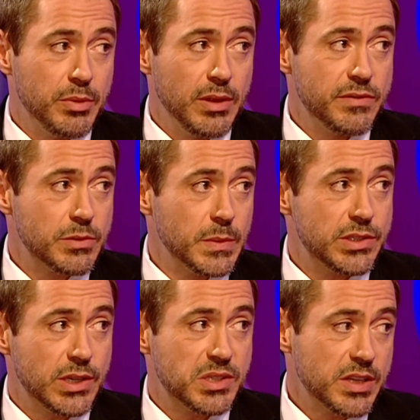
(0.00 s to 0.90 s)
believe somewhat
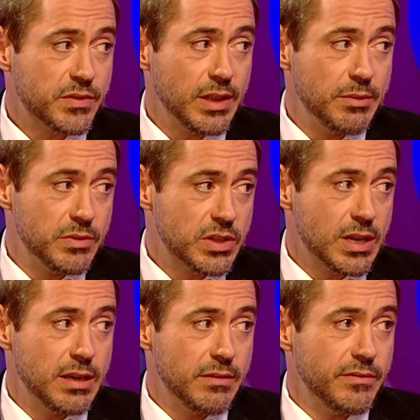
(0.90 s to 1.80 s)
successfully, was
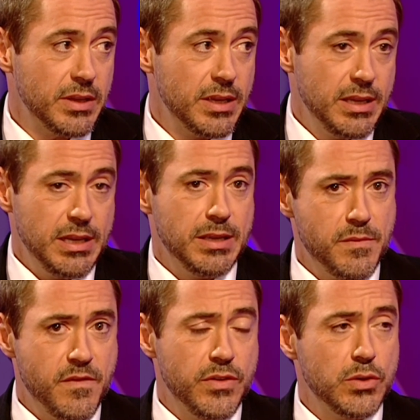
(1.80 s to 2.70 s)
kind of
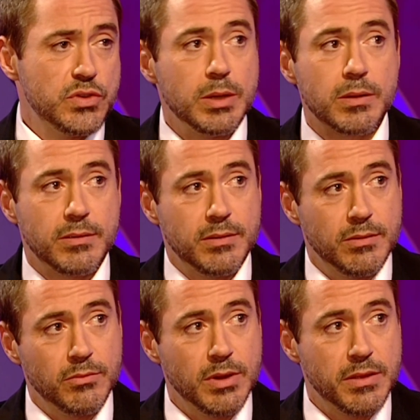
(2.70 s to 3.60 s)
infuse it
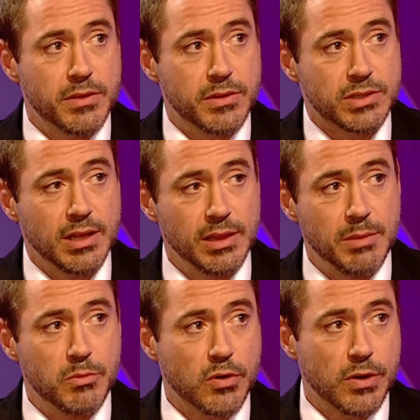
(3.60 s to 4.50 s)
with slightly
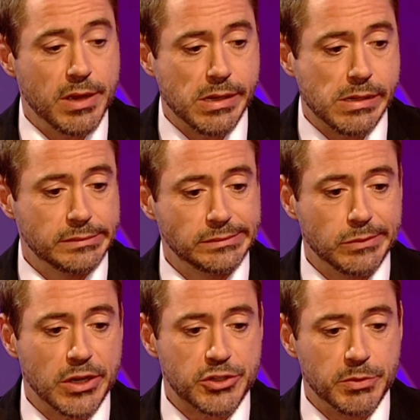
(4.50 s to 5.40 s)
more
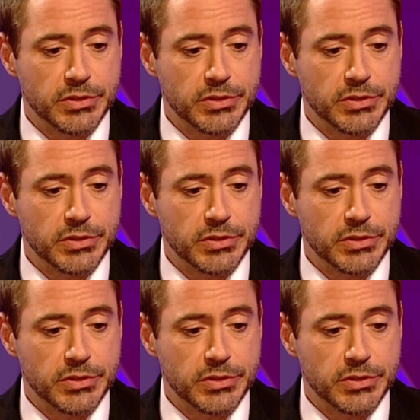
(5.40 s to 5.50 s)
watchable